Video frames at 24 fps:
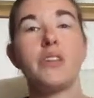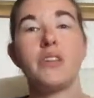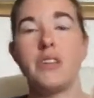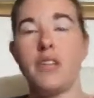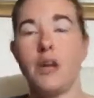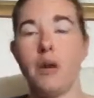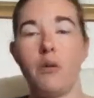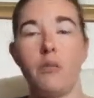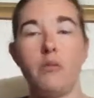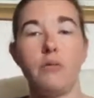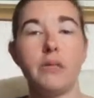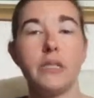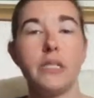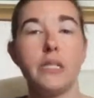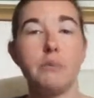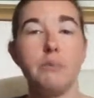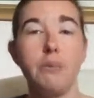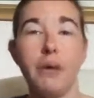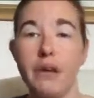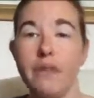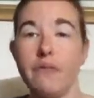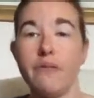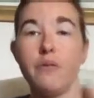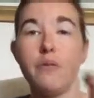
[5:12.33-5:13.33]
They were
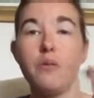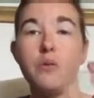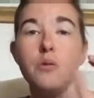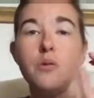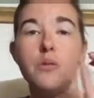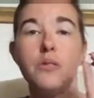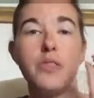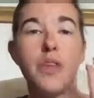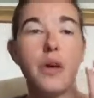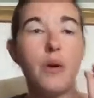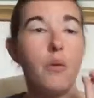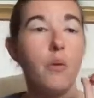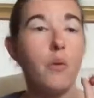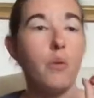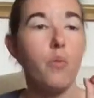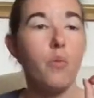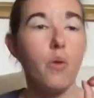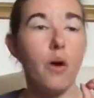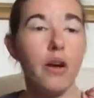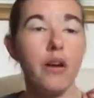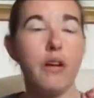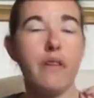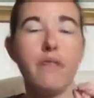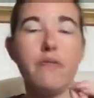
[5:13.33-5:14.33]
respectful. They were
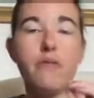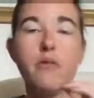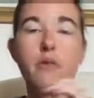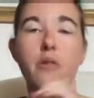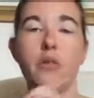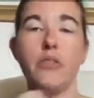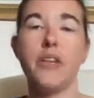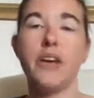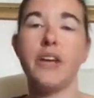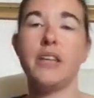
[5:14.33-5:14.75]
wonderful.